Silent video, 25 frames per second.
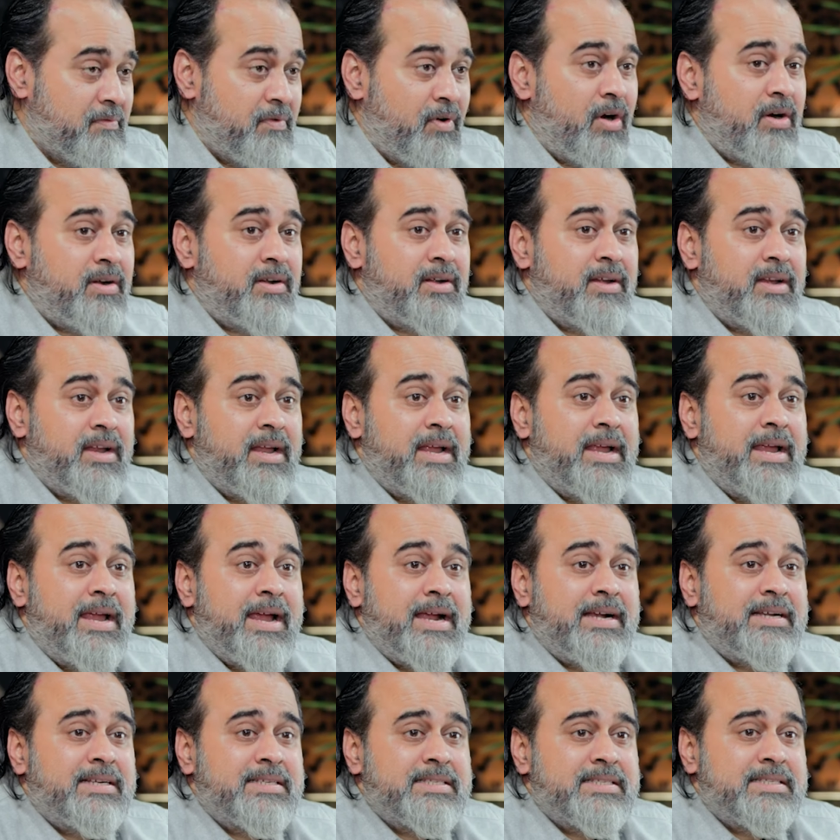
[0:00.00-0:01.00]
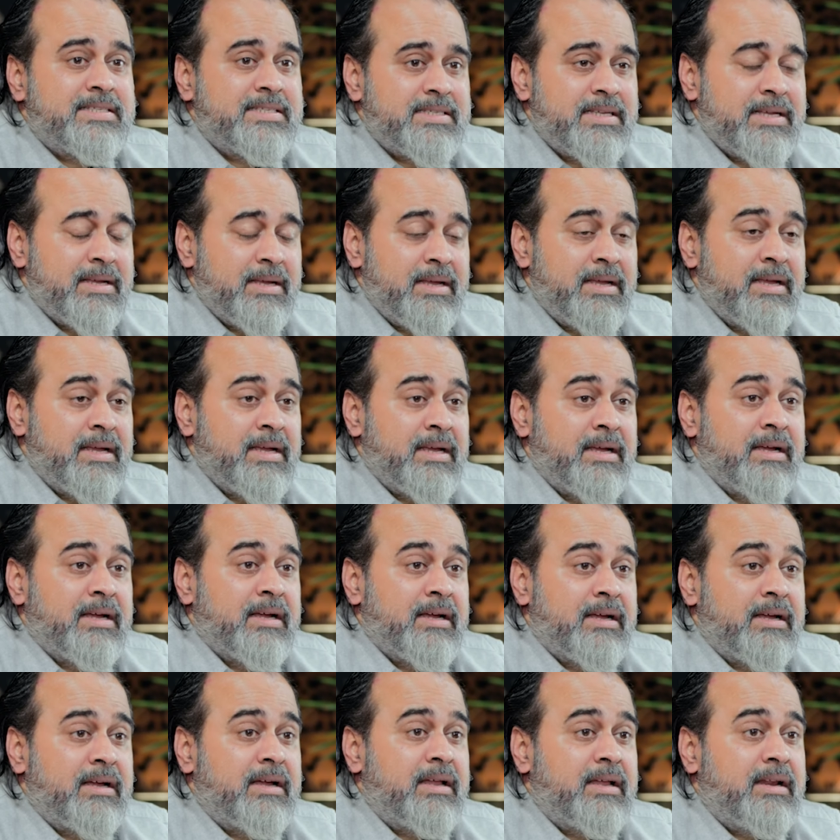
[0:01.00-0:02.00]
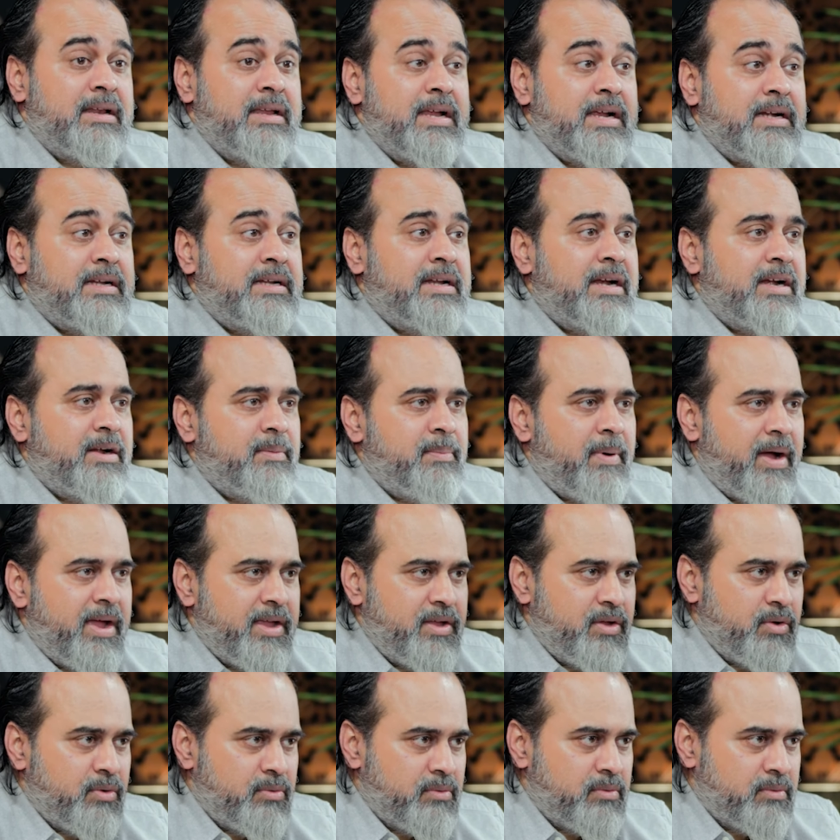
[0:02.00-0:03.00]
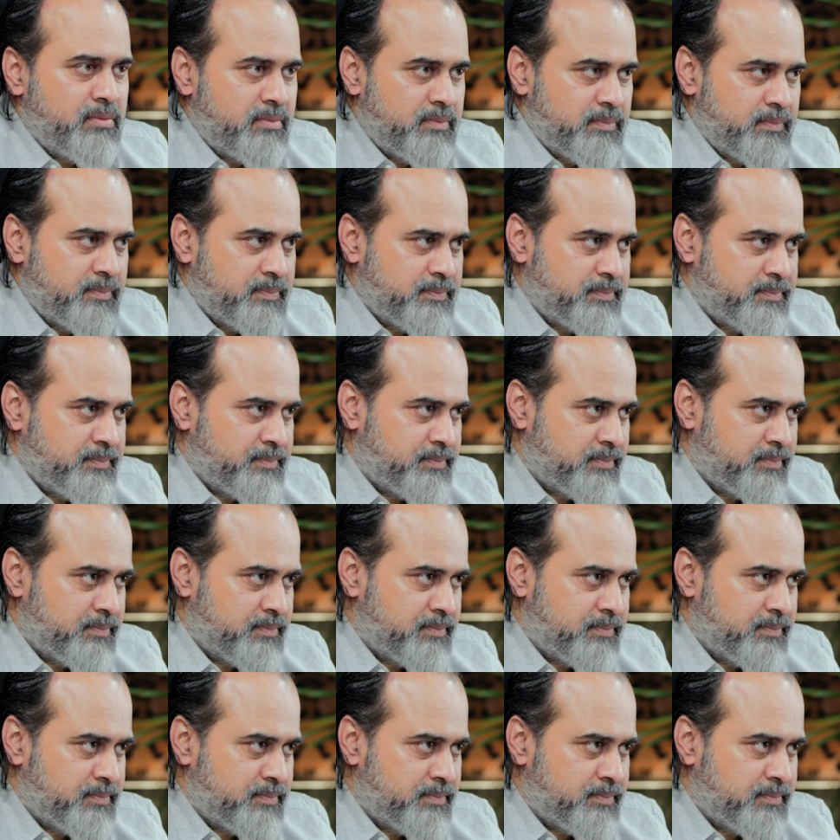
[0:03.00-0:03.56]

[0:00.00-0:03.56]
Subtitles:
what gets created by you,